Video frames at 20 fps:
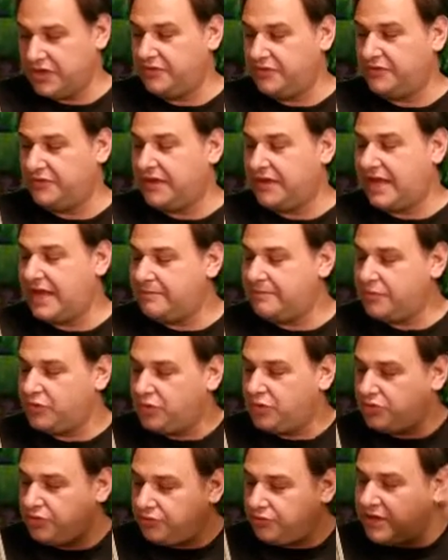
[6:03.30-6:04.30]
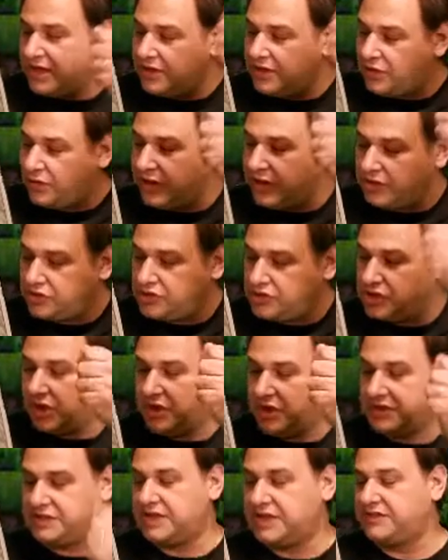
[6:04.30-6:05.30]
there came 3 quick
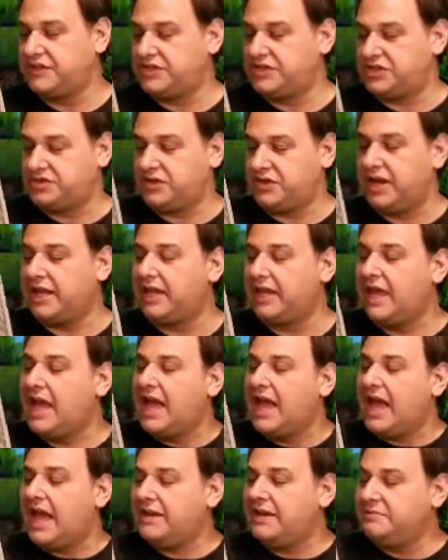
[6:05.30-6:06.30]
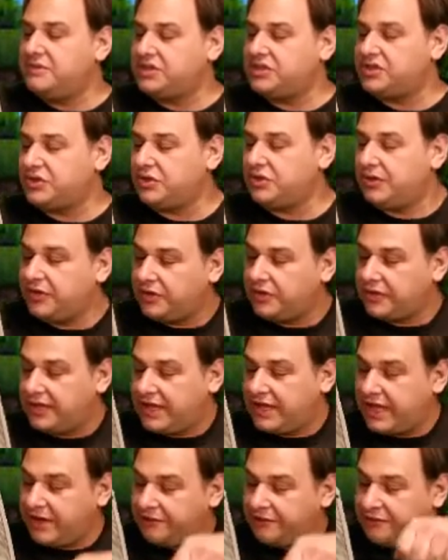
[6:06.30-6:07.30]
jerks on the string, and Mr. Little
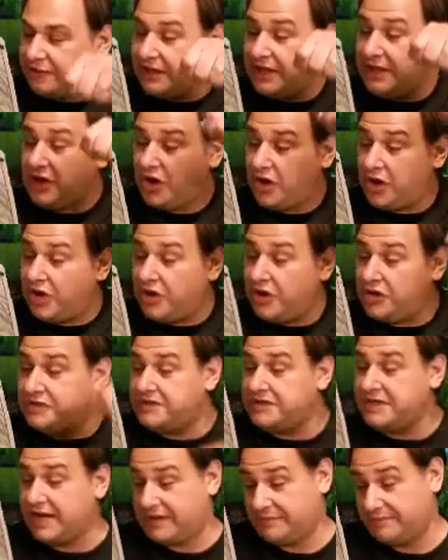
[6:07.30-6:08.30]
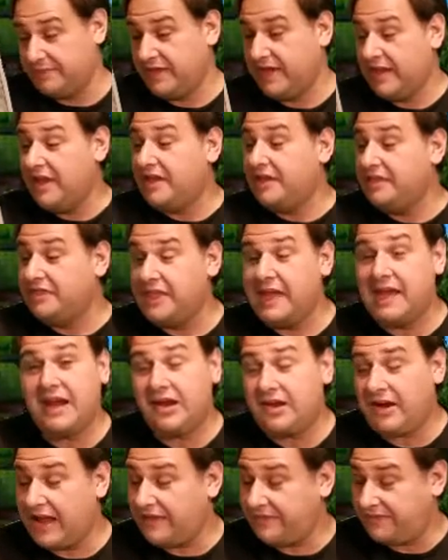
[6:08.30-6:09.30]
carefully hauled it up.
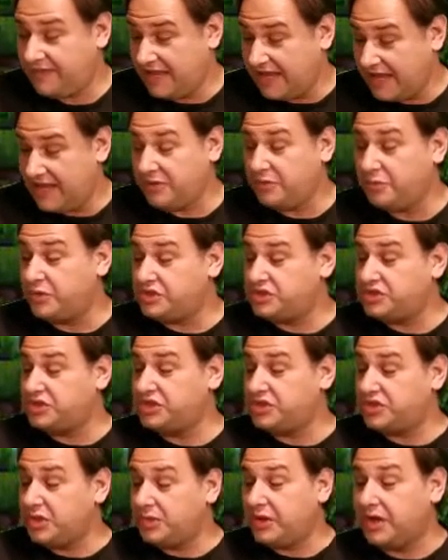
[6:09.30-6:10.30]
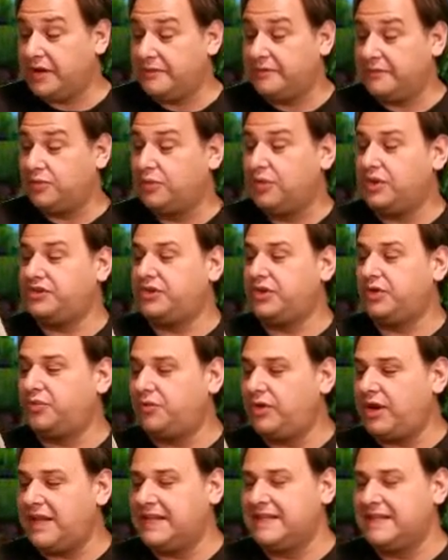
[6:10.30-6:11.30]
There at the end was Stuart, with the
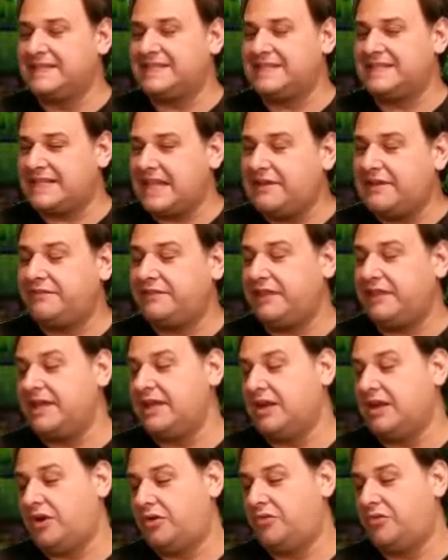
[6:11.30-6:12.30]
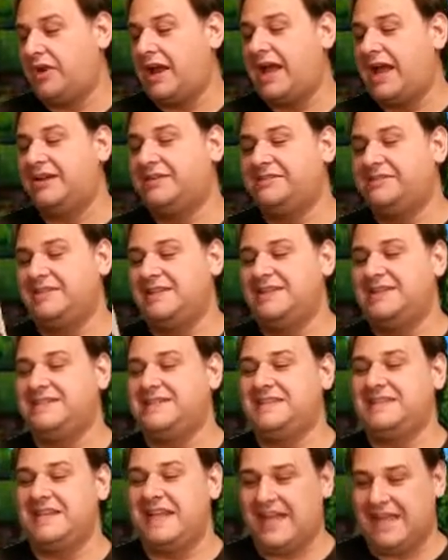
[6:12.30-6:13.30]
ring safely around
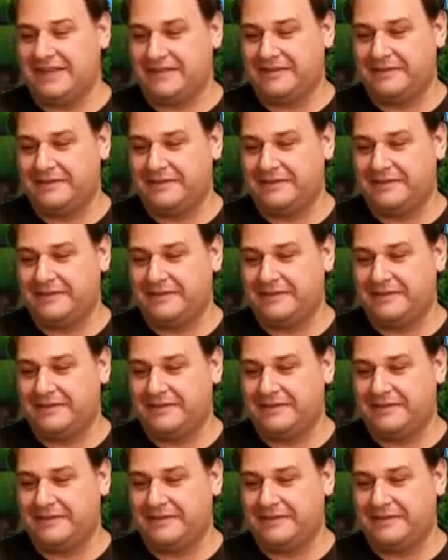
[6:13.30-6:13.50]
his neck.